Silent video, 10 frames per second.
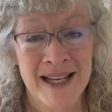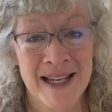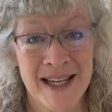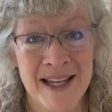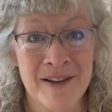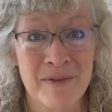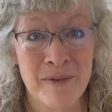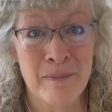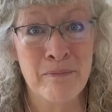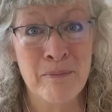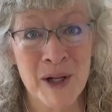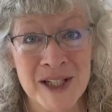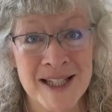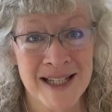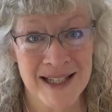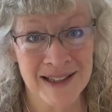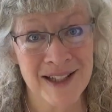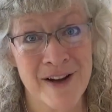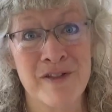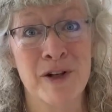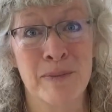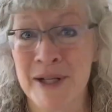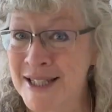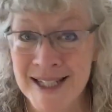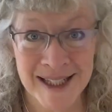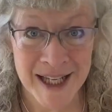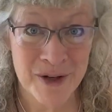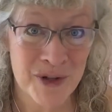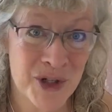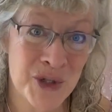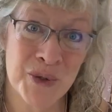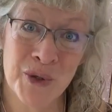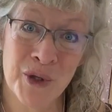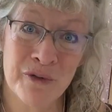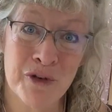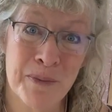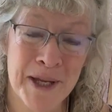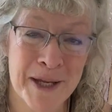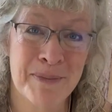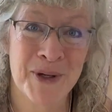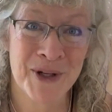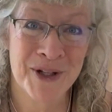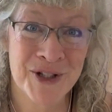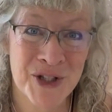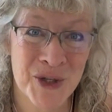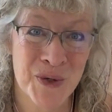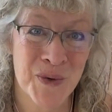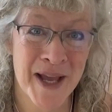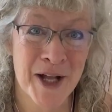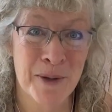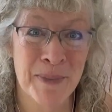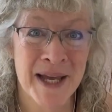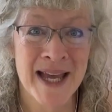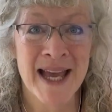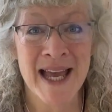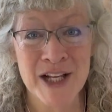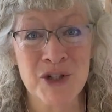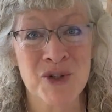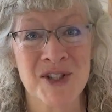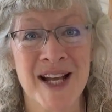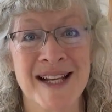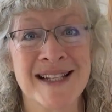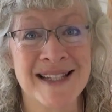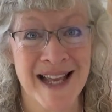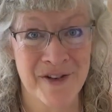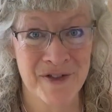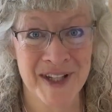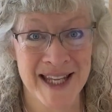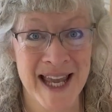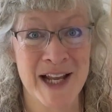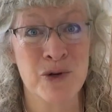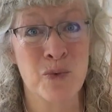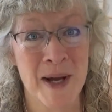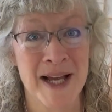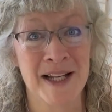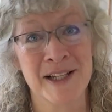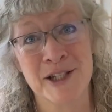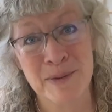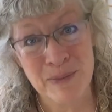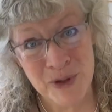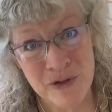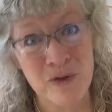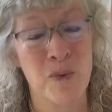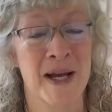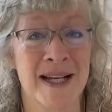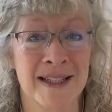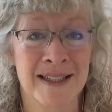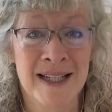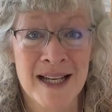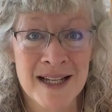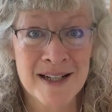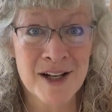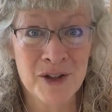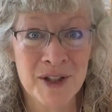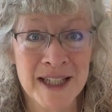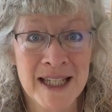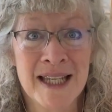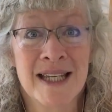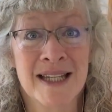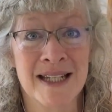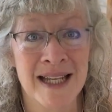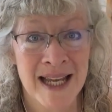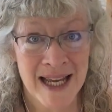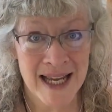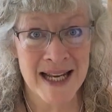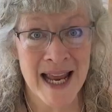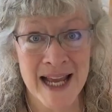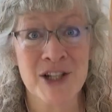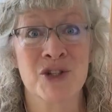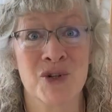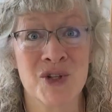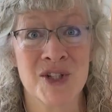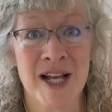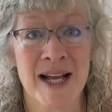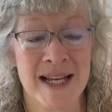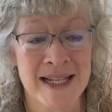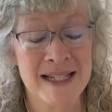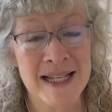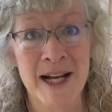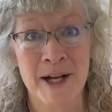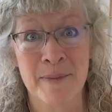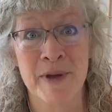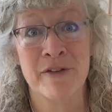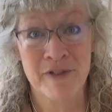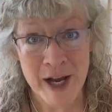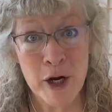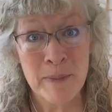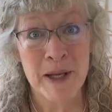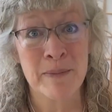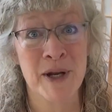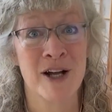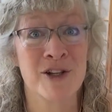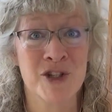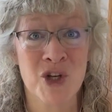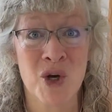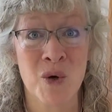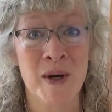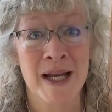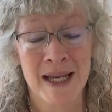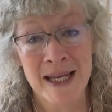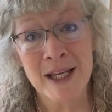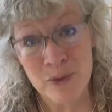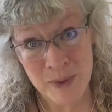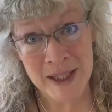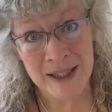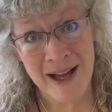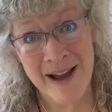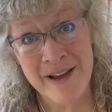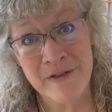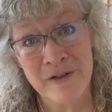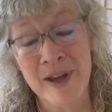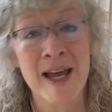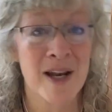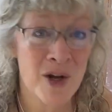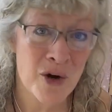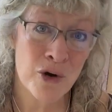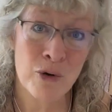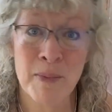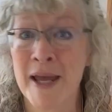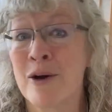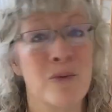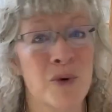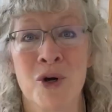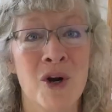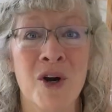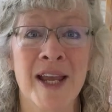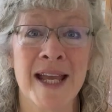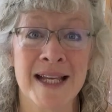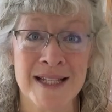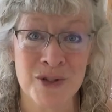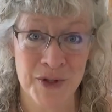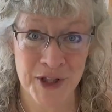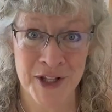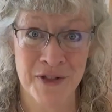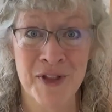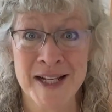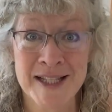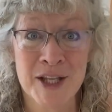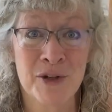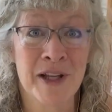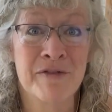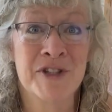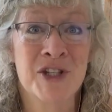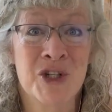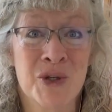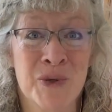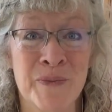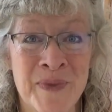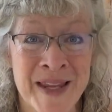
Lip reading: a multi-level, multi-layered tool for people to help exercise safely and well and to move well, not only in an exercise environment, but also in real life, at home, at work, and doing the things that you love to do.